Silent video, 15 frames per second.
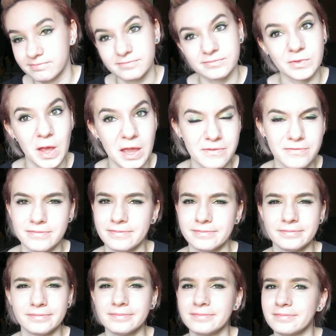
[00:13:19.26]
Life
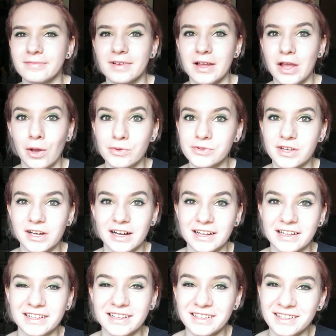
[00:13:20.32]
goes
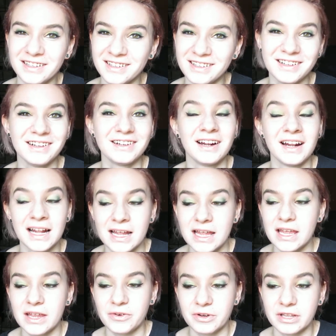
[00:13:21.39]
on.
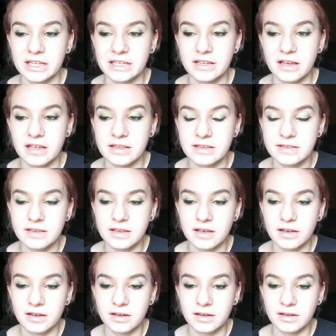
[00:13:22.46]
It really does.
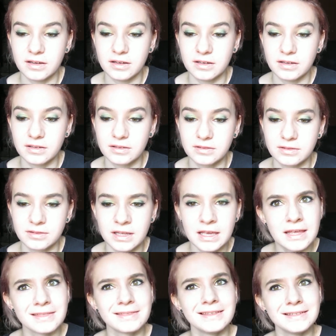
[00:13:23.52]

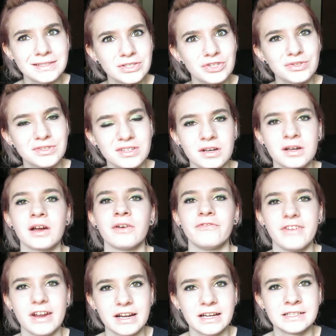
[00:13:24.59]
This just took a
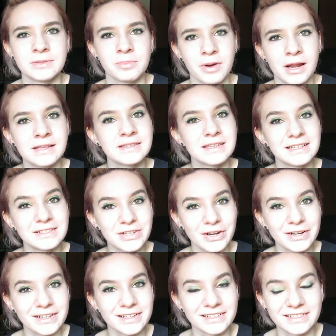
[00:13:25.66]
very depressing
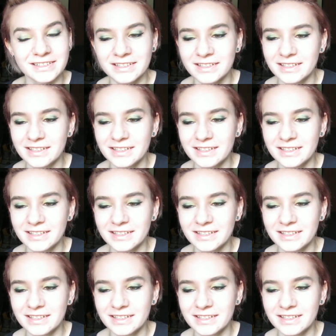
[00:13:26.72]
turn.